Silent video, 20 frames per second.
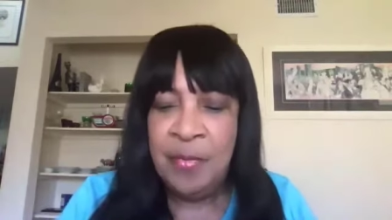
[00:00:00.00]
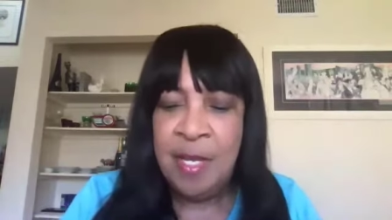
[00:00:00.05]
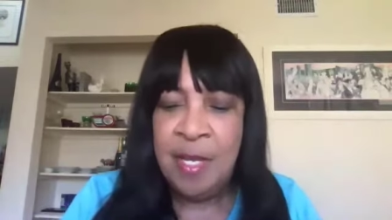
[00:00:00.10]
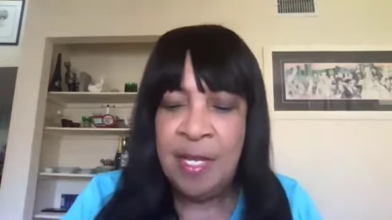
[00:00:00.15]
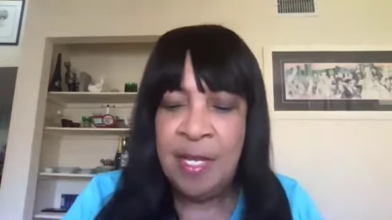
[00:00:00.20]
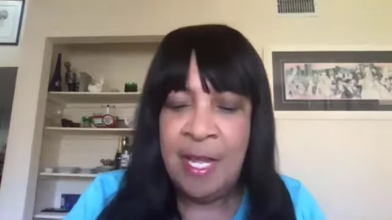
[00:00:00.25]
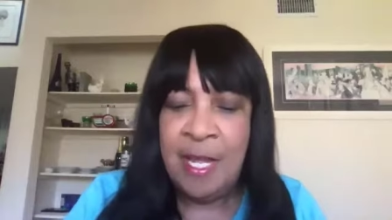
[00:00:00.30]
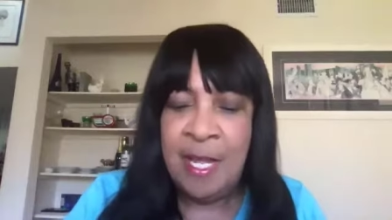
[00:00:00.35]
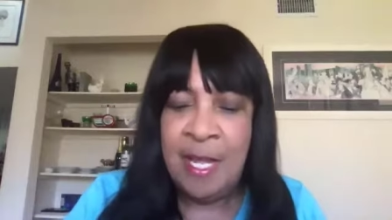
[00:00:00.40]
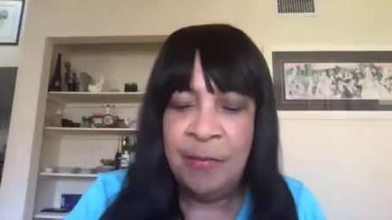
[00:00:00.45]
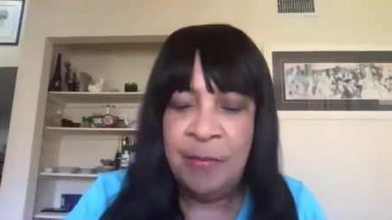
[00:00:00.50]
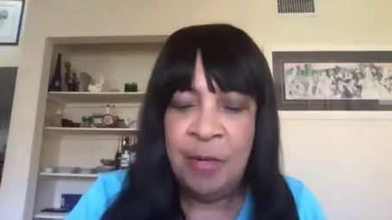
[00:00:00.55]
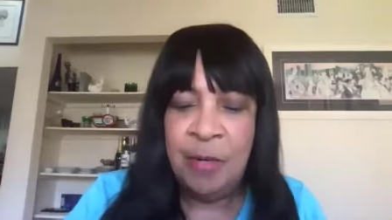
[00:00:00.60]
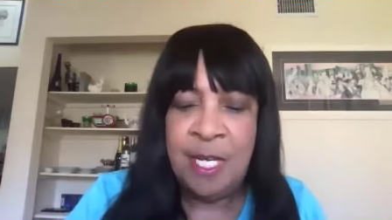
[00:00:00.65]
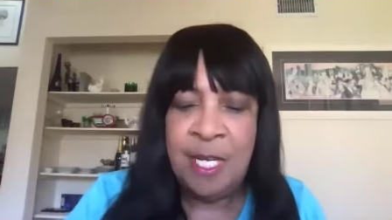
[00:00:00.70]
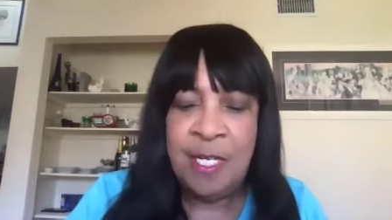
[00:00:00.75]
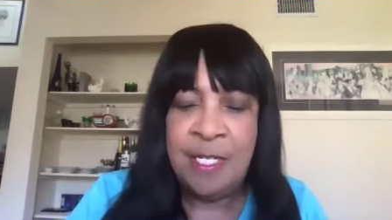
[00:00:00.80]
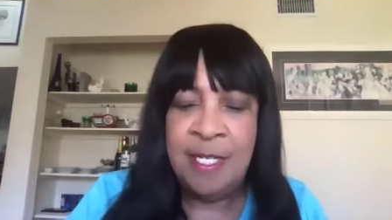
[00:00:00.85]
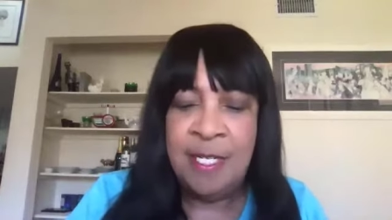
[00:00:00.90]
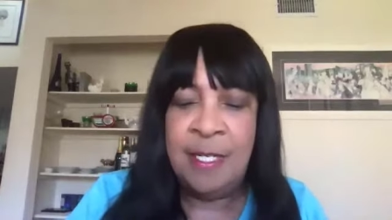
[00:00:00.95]
And
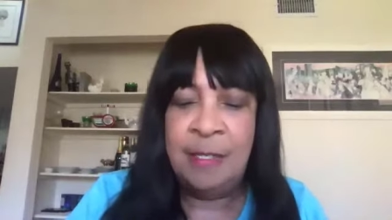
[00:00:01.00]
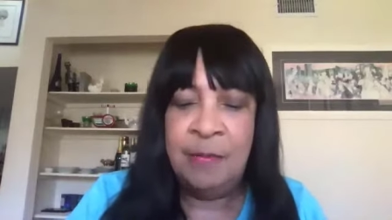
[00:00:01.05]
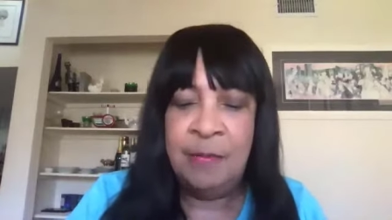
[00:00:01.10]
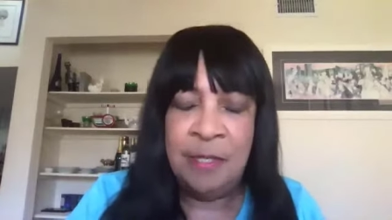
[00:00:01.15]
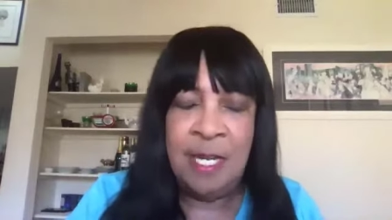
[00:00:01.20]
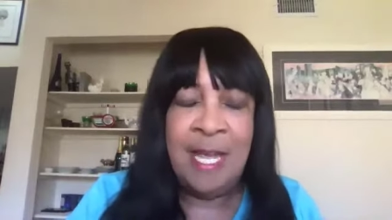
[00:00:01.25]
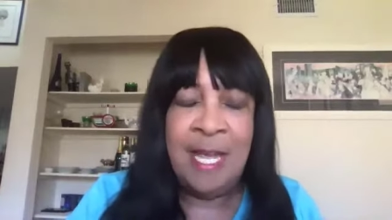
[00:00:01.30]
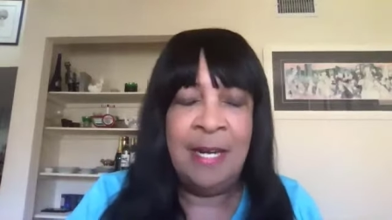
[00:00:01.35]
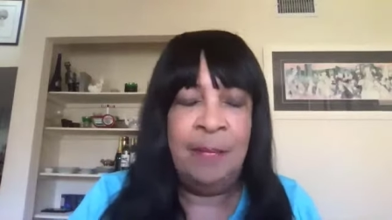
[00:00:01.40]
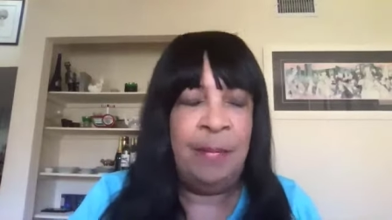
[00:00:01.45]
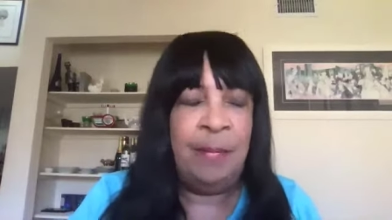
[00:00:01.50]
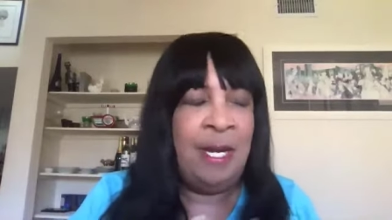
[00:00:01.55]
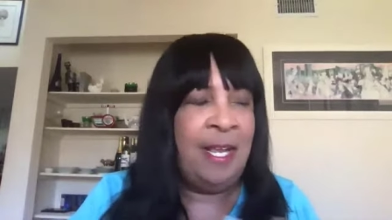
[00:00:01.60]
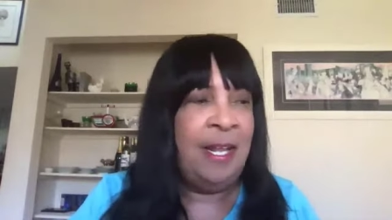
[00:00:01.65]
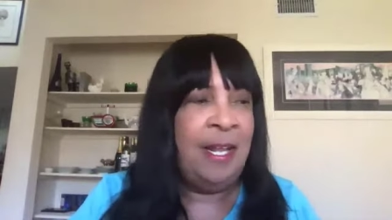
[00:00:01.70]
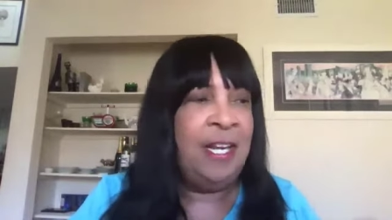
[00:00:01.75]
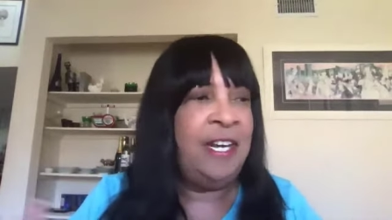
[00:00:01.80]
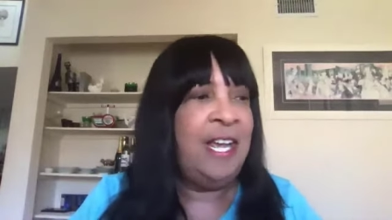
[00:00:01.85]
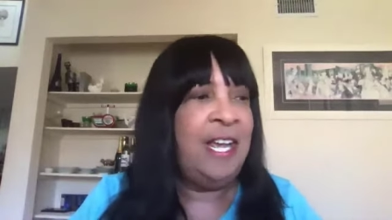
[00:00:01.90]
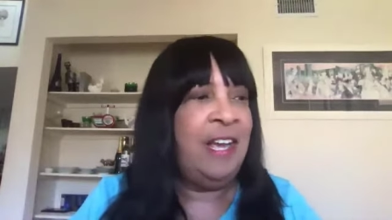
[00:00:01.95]
we did it. You had to plow
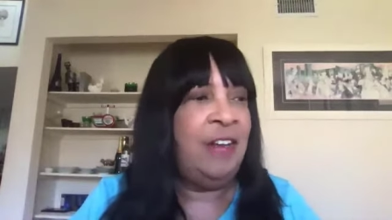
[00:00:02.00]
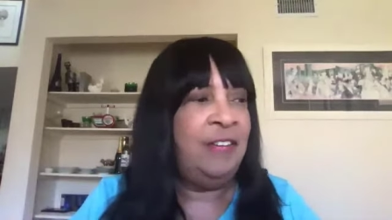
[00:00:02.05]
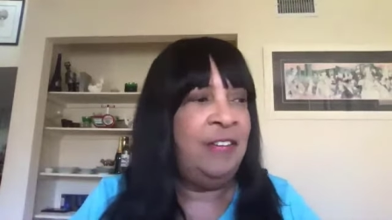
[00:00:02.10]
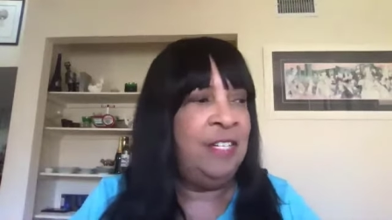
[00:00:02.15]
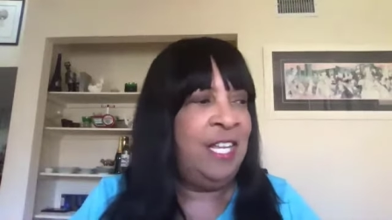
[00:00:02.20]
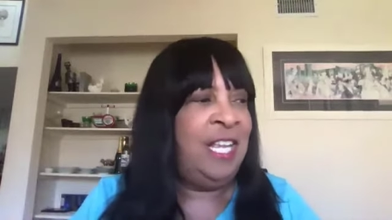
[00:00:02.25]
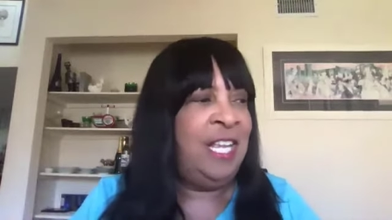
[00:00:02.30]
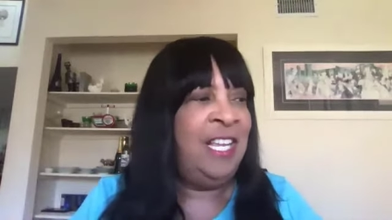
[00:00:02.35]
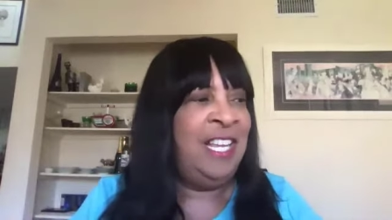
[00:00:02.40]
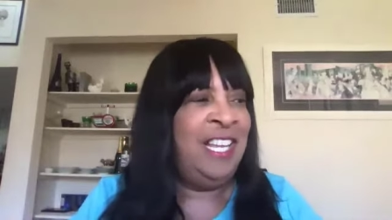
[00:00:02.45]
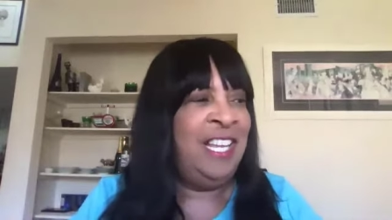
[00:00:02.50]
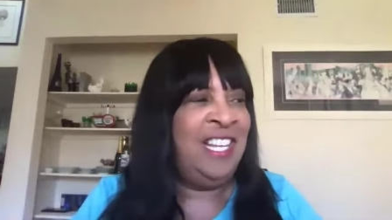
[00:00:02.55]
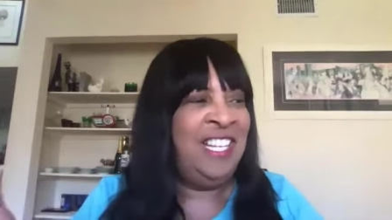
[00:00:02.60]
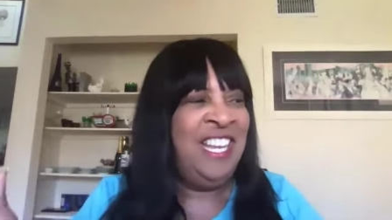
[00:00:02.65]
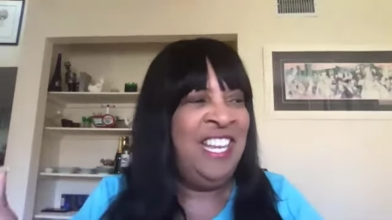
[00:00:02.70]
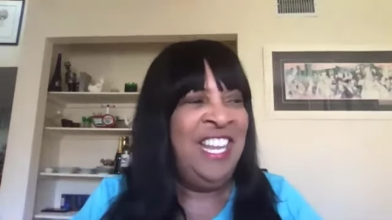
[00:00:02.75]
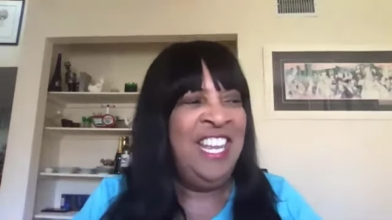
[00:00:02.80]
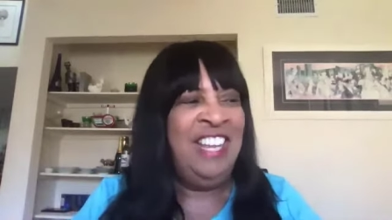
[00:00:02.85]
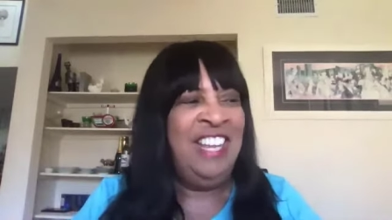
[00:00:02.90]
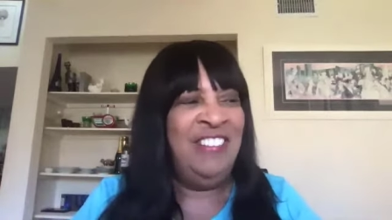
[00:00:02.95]
it out.
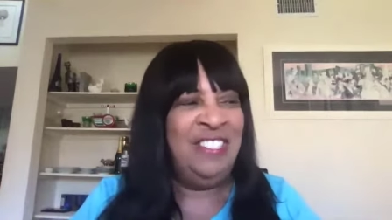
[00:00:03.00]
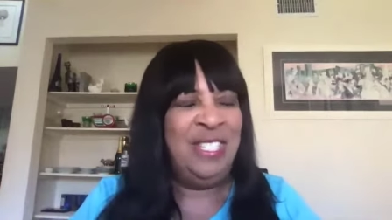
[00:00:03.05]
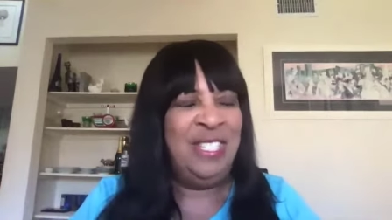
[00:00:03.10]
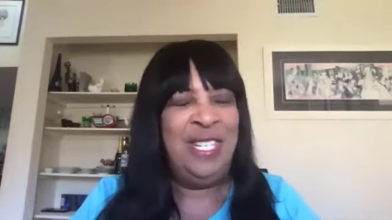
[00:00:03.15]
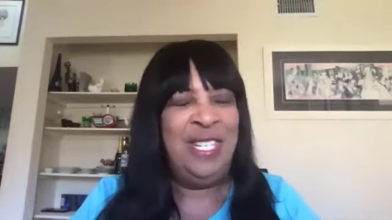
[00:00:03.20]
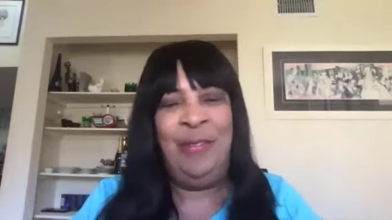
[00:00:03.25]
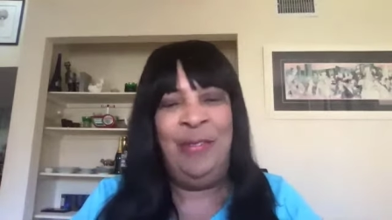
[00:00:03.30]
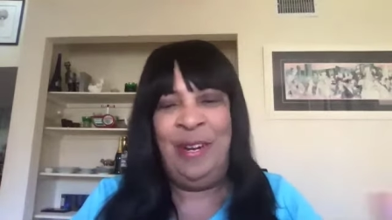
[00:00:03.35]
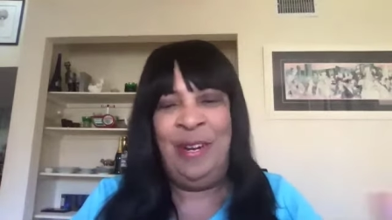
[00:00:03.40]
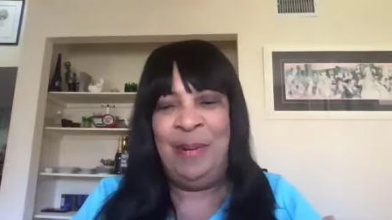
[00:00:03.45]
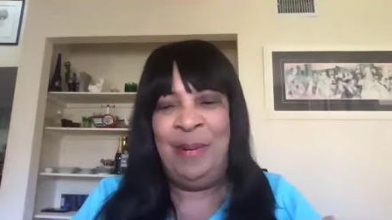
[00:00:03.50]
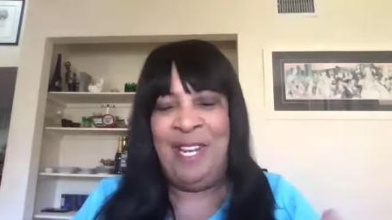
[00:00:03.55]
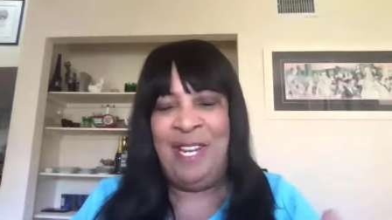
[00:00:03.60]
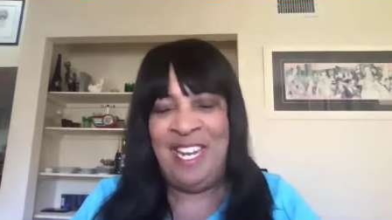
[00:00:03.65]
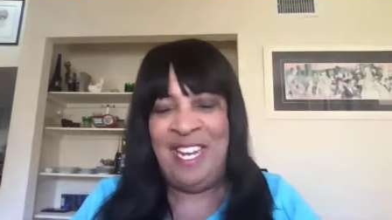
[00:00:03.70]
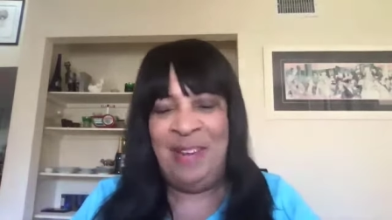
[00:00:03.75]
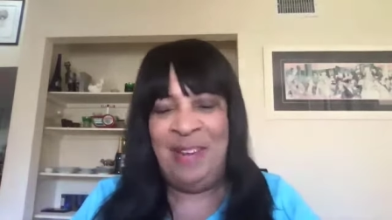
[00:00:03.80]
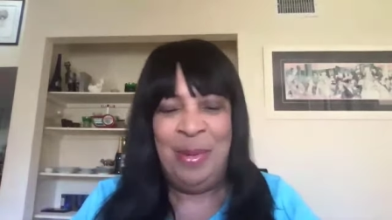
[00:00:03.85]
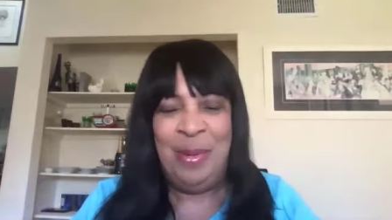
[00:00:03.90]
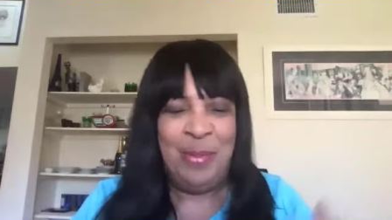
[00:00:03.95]
It was a definite
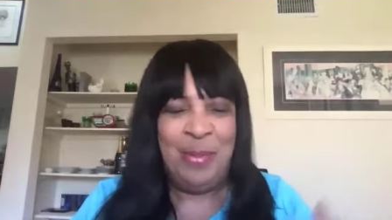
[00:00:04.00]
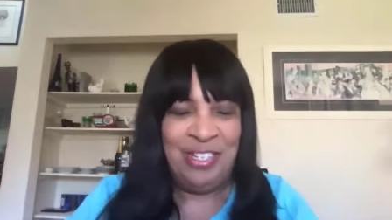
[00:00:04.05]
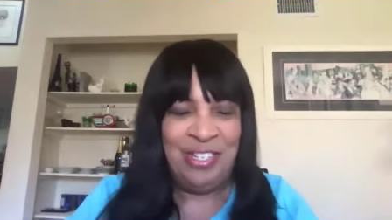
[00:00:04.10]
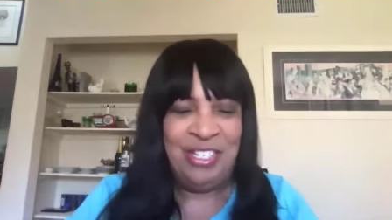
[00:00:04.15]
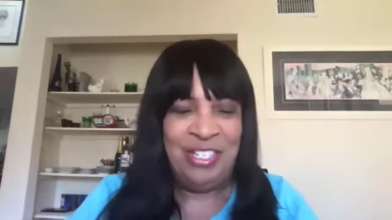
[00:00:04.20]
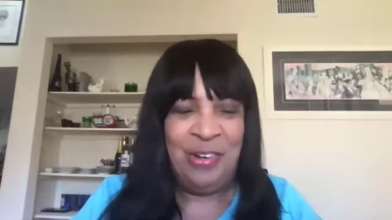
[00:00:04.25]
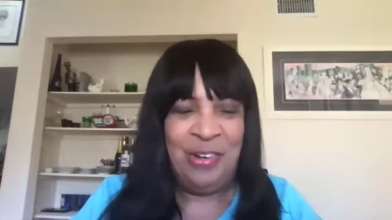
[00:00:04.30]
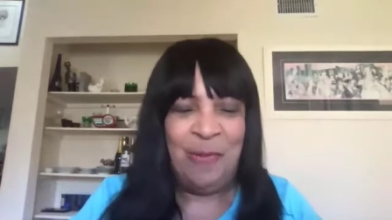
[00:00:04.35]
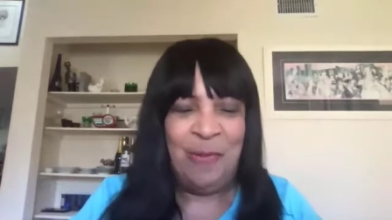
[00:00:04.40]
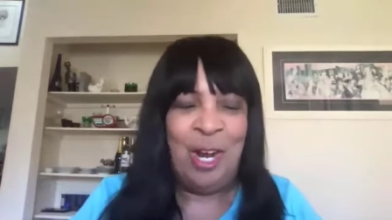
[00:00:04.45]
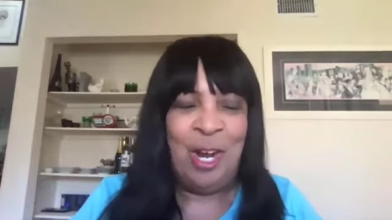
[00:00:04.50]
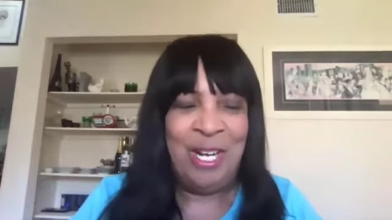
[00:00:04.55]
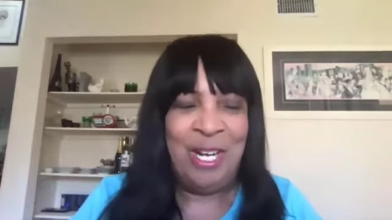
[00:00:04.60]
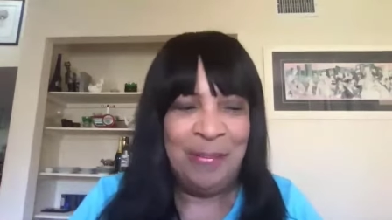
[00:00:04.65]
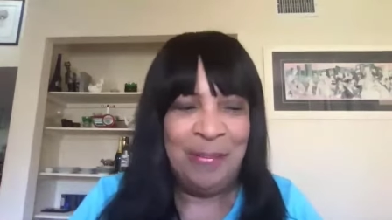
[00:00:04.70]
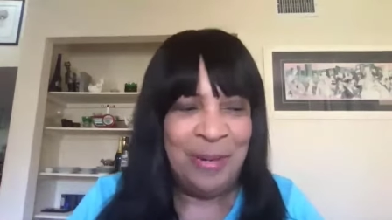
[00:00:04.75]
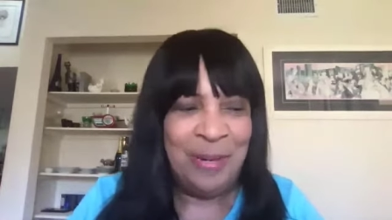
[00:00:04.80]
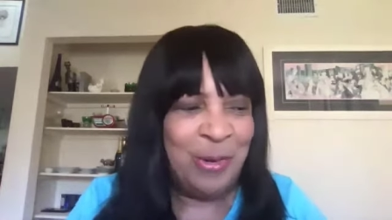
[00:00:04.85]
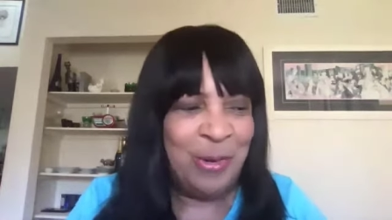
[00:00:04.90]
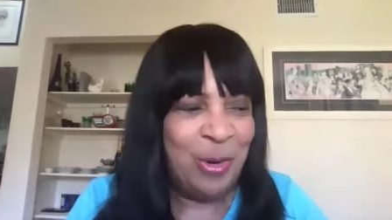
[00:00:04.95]
plan. People just don't wind
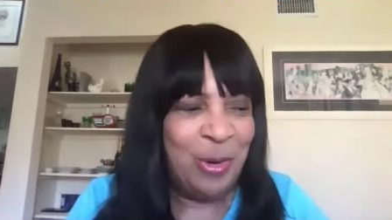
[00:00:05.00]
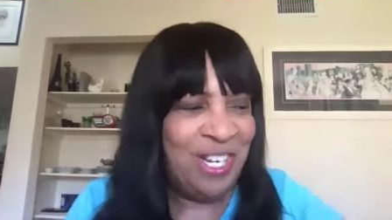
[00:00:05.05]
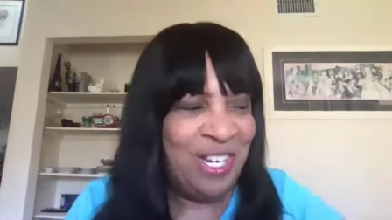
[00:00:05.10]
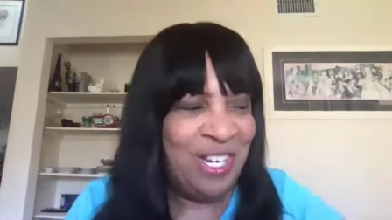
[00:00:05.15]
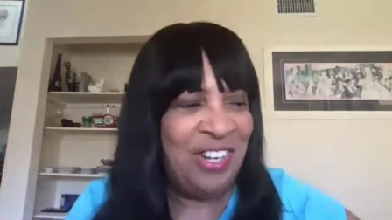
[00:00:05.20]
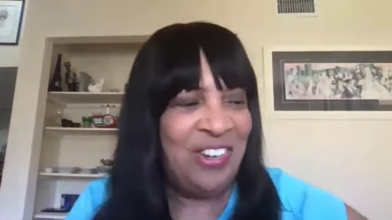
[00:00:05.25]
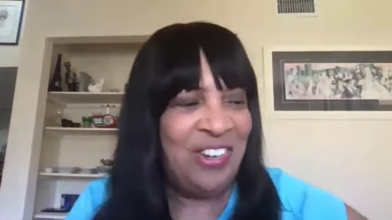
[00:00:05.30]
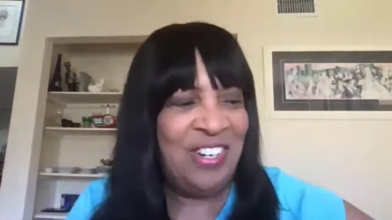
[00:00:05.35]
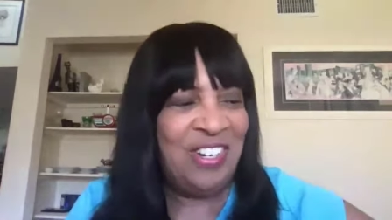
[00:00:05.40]
up at Cornell. I